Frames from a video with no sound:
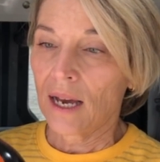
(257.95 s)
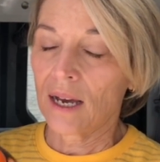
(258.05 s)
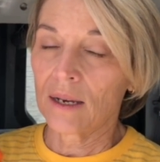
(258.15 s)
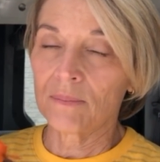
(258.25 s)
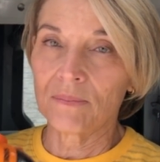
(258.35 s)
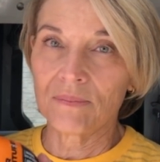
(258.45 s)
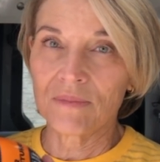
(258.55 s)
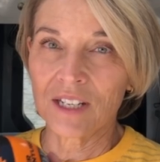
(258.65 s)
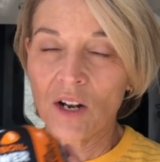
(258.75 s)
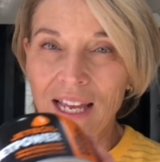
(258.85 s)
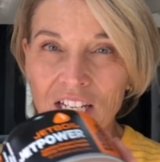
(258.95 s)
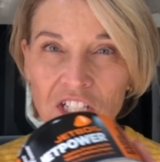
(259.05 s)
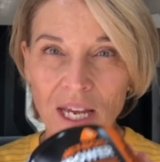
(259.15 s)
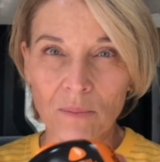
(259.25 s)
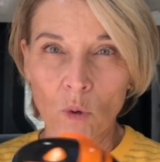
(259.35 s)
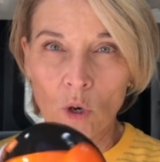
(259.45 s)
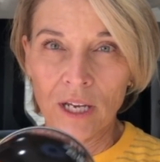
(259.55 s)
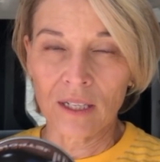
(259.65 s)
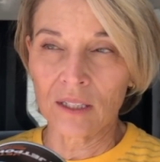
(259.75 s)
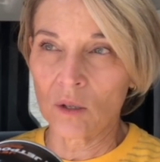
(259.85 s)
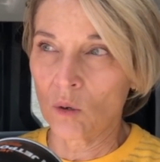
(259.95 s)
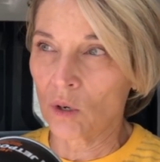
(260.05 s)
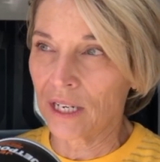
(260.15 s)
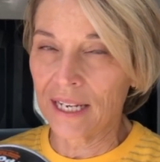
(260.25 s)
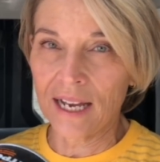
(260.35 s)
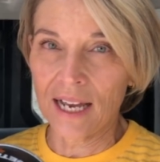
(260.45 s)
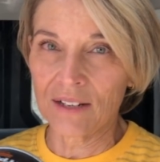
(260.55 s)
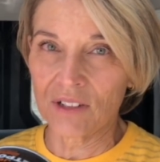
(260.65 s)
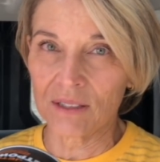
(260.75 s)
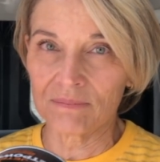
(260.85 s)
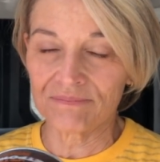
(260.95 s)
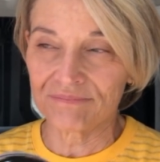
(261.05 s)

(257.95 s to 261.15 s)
like a jet oil or any kind of a,